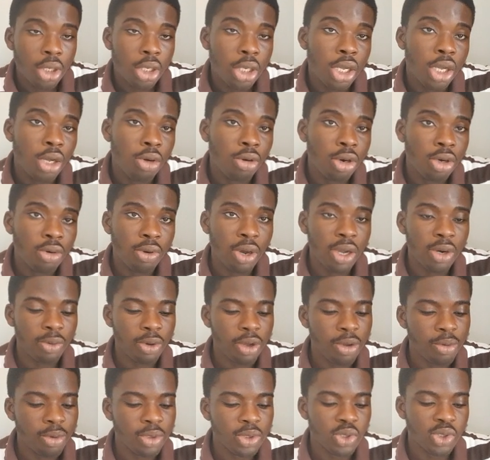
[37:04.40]
and World Wide
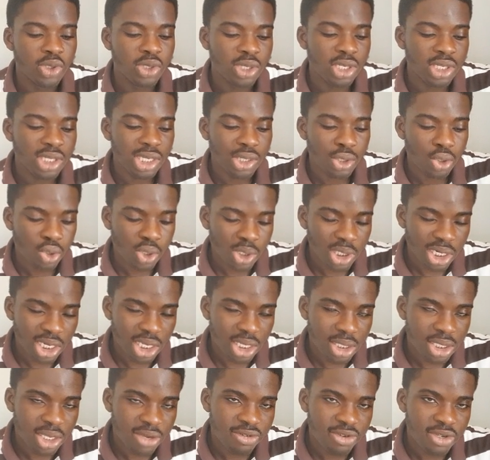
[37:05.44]
Web. So those are the
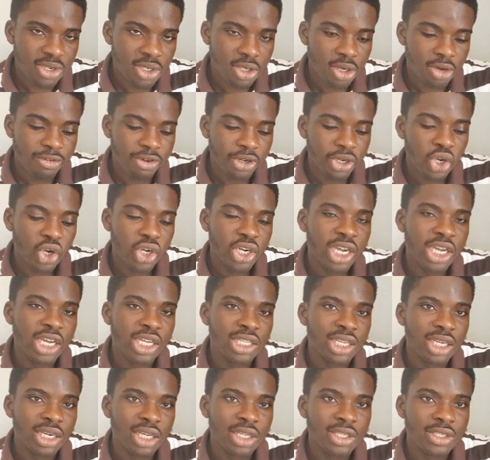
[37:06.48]
services offered on the
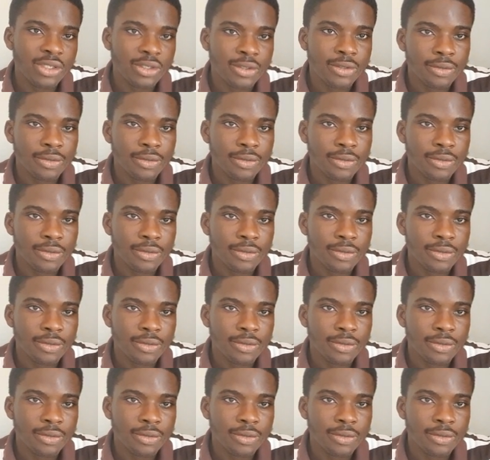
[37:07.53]
internet.